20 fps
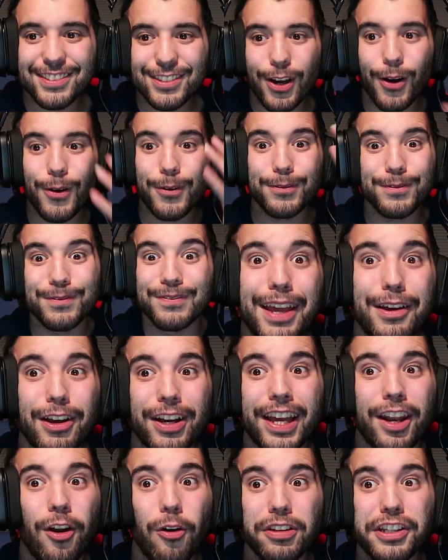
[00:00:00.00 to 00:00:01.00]
so I
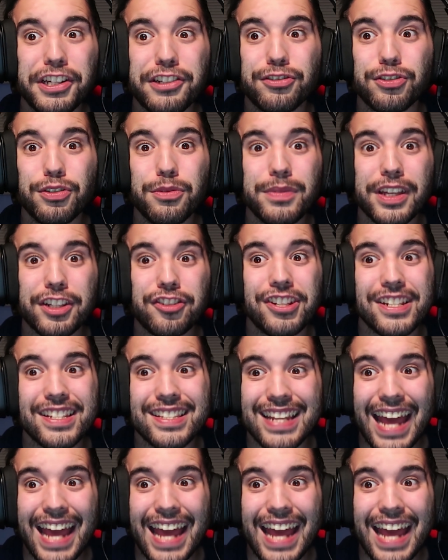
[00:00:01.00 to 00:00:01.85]
can only assume that she's